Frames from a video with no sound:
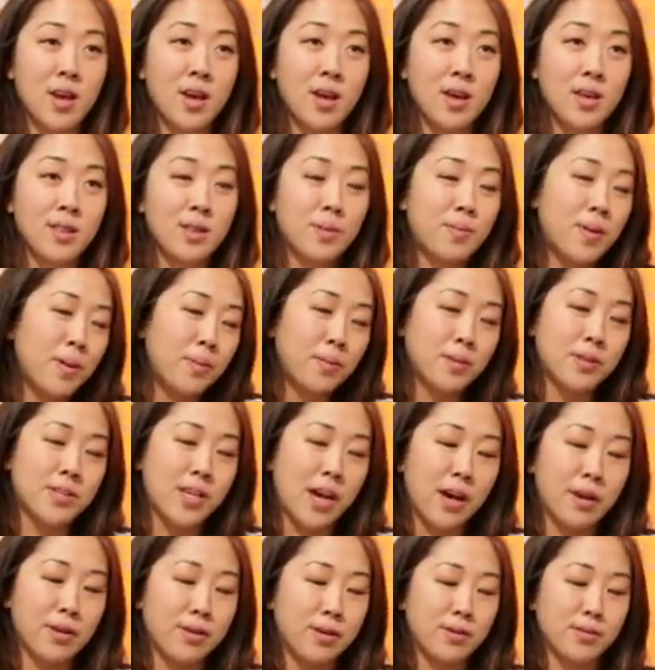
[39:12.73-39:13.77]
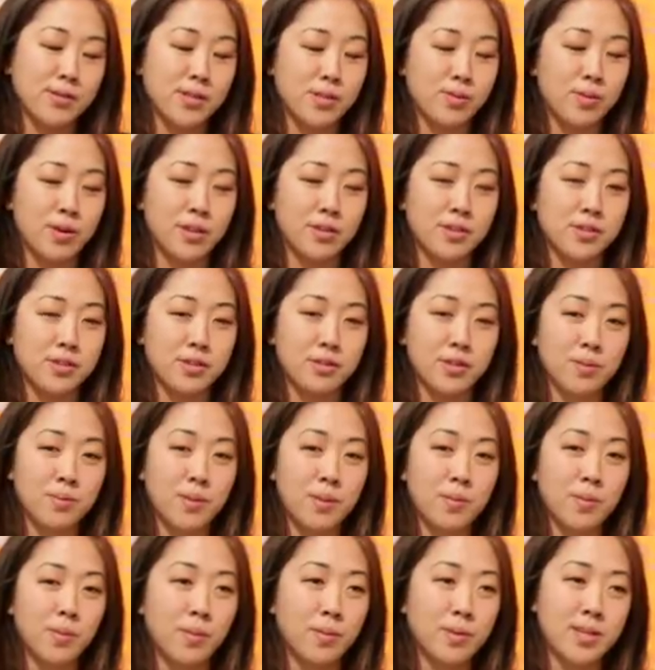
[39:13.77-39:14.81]
the people tell you as well too. The
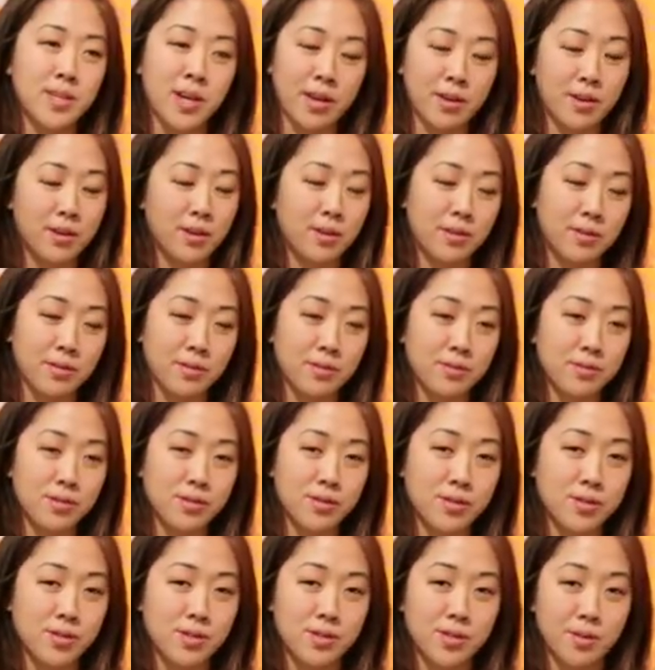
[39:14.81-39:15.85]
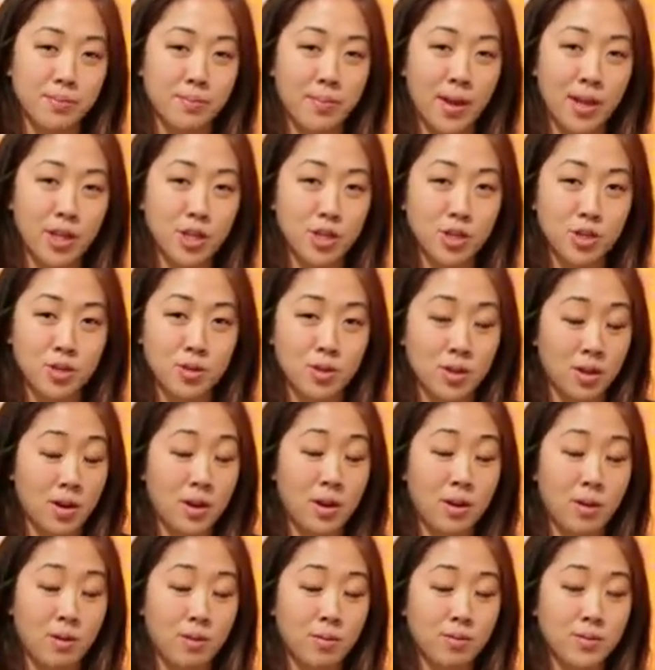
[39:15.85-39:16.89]
people will tell you to make
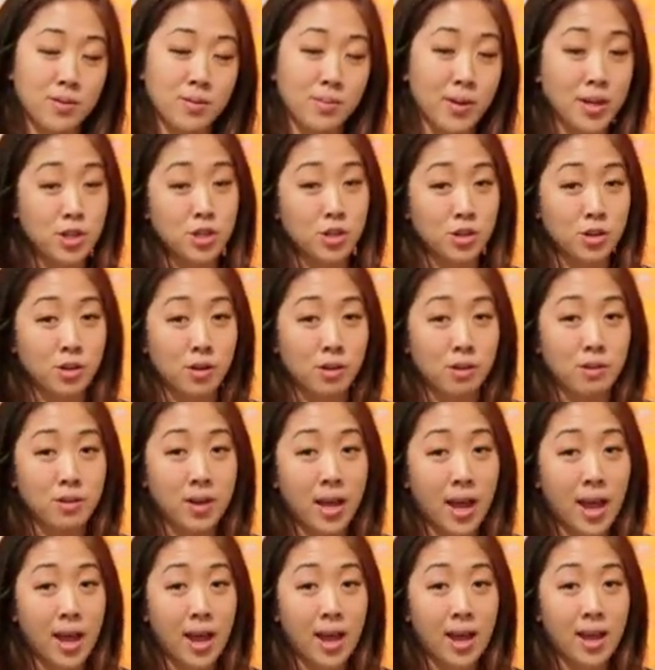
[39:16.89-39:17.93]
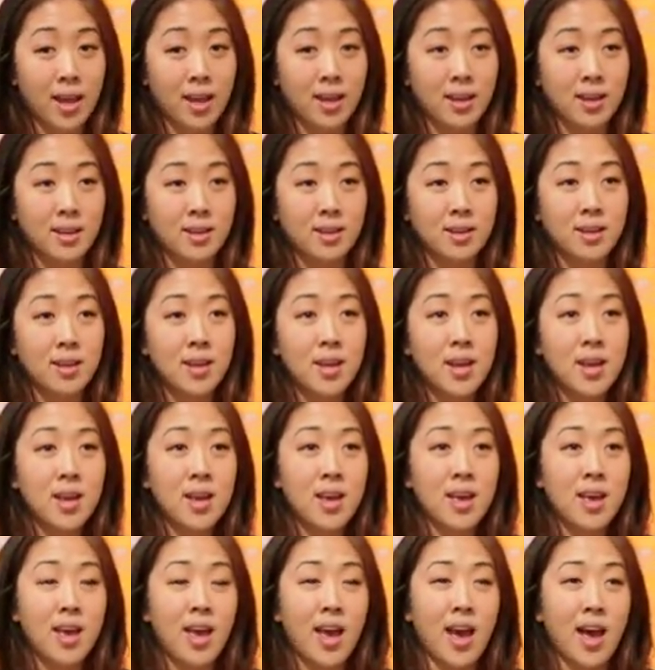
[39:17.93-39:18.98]
sure you're okay,
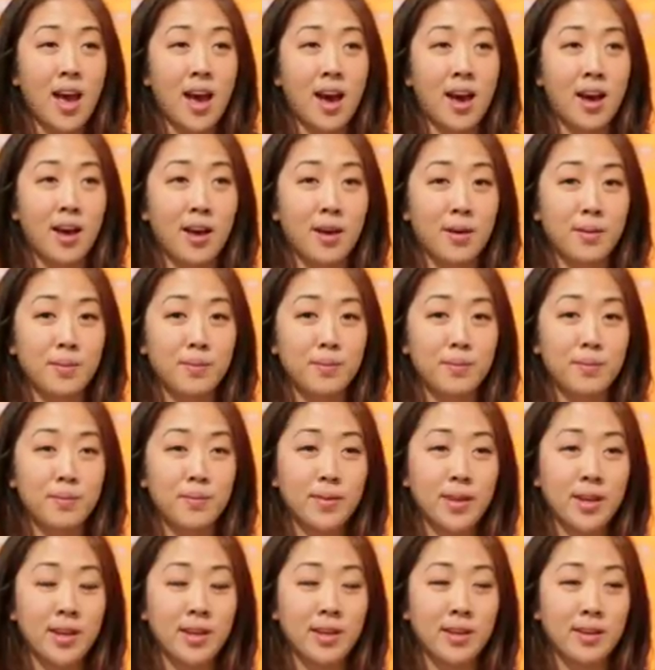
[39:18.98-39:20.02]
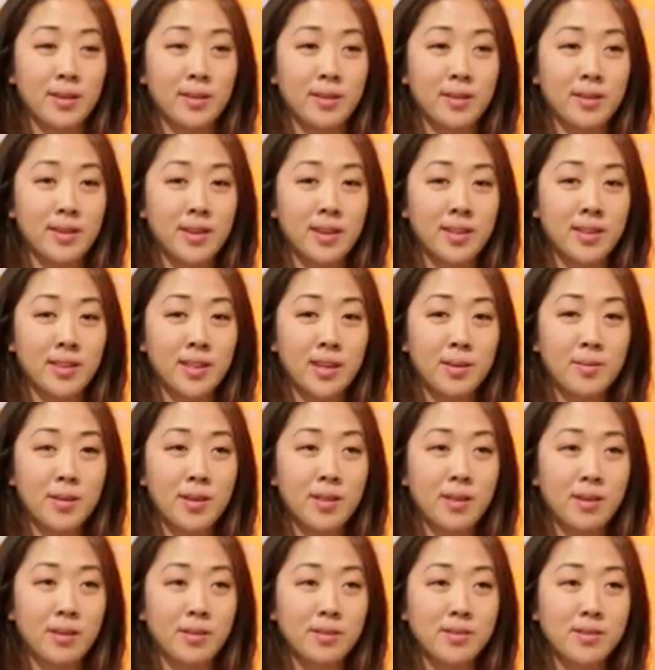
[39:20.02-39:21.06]
and in Lima
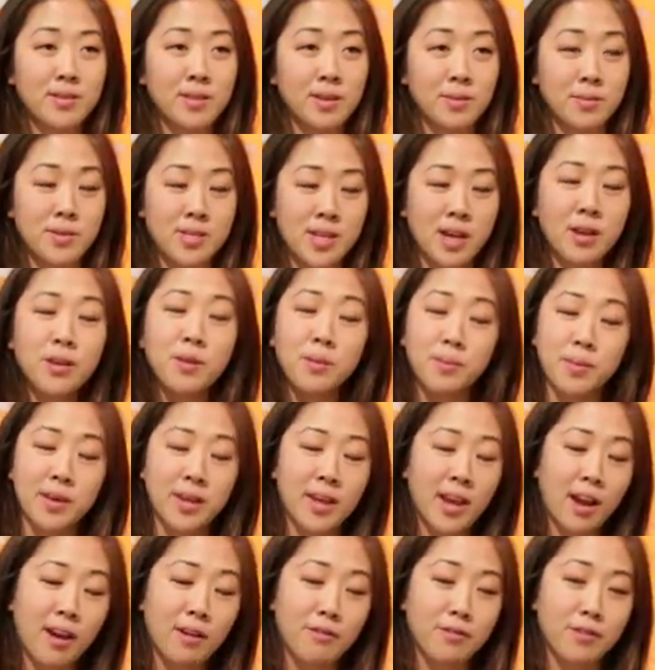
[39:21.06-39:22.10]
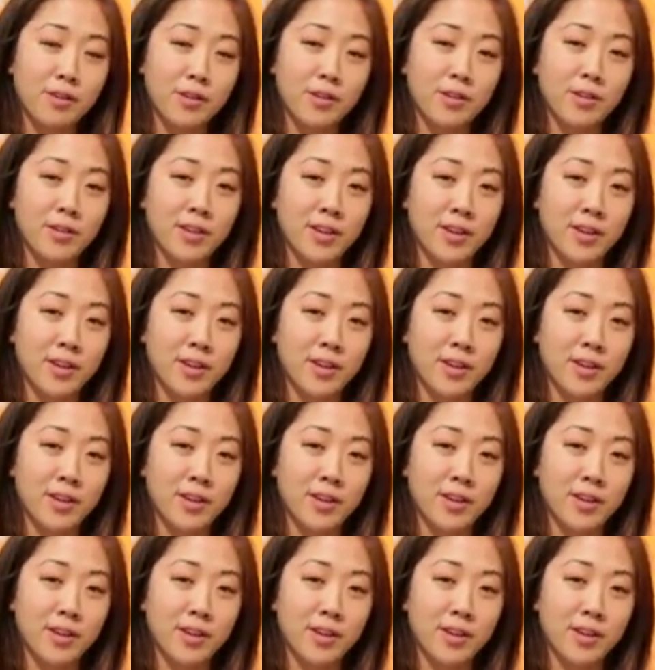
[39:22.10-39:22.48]
they'll tell you, be careful.